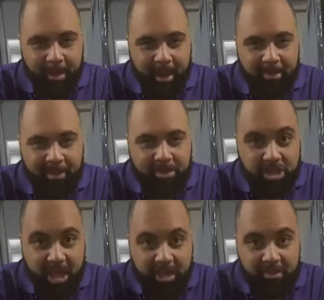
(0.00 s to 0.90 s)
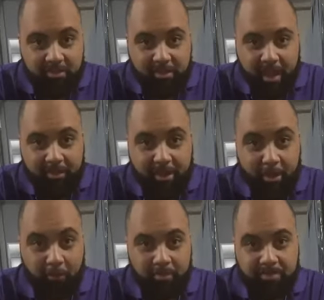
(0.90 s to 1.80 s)
and they change, and they
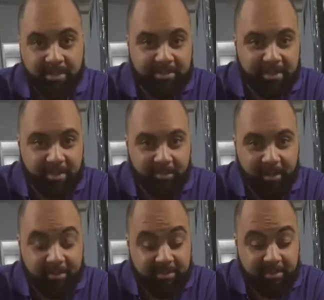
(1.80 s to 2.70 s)
go from 16 legs